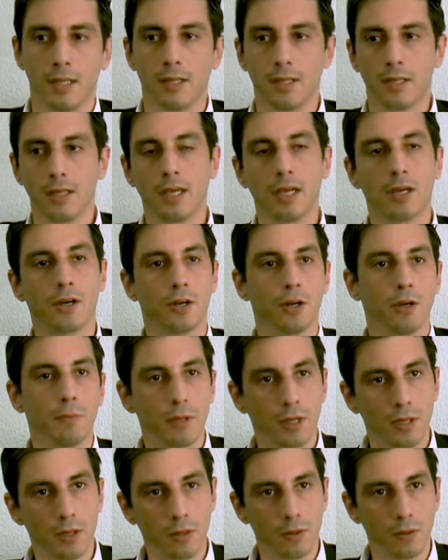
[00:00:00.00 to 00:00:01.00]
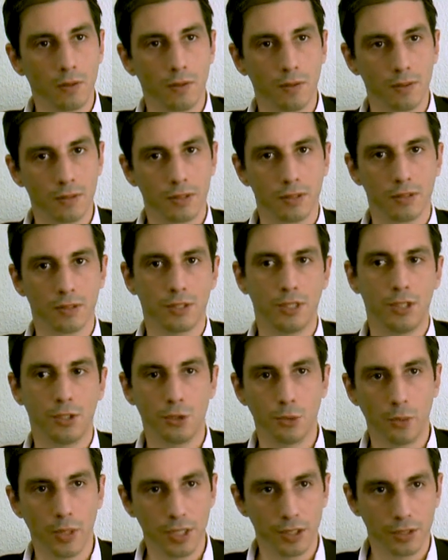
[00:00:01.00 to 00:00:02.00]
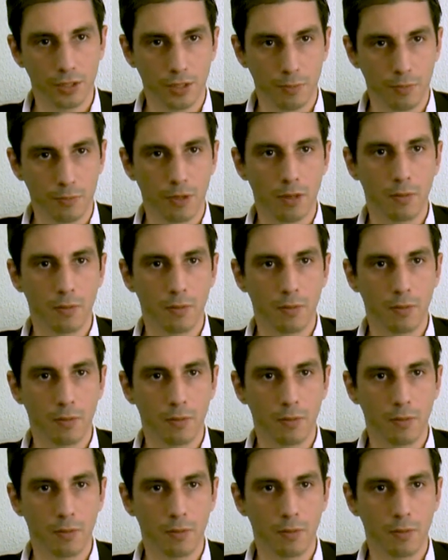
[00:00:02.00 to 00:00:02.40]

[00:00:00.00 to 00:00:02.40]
the economical situation,